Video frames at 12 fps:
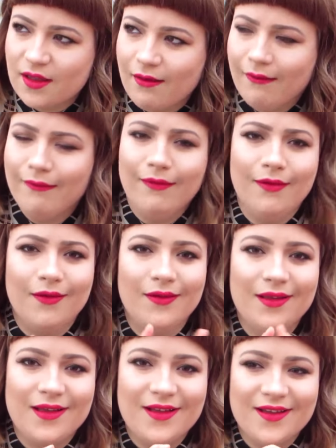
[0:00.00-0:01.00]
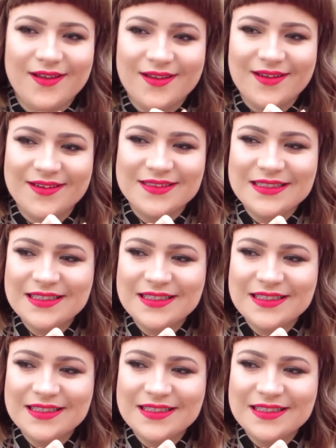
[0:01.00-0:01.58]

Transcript: the